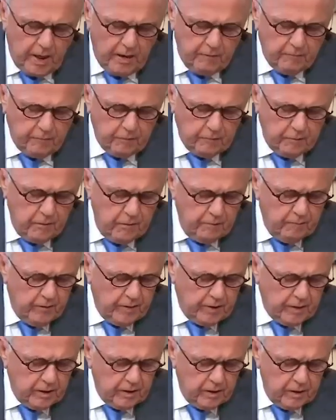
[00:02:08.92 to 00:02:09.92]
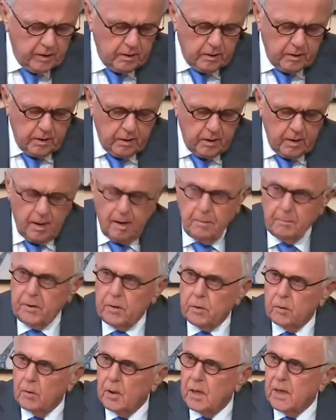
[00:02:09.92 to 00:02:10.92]
where Amino Alliance can
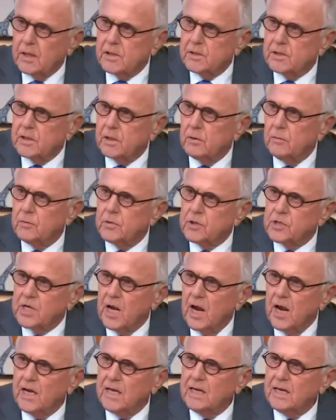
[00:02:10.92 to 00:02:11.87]
differentiate itself?